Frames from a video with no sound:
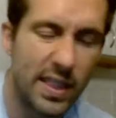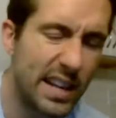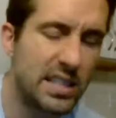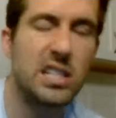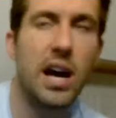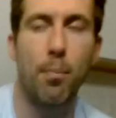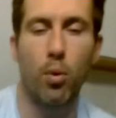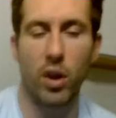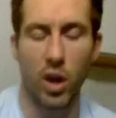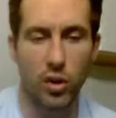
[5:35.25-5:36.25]
That's a
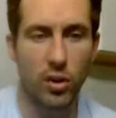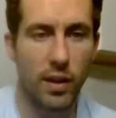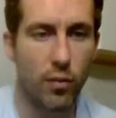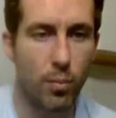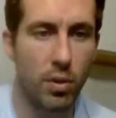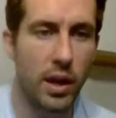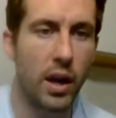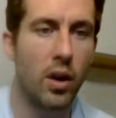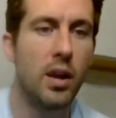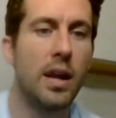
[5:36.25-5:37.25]
top 100 level
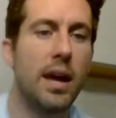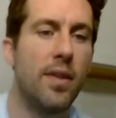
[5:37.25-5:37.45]
player.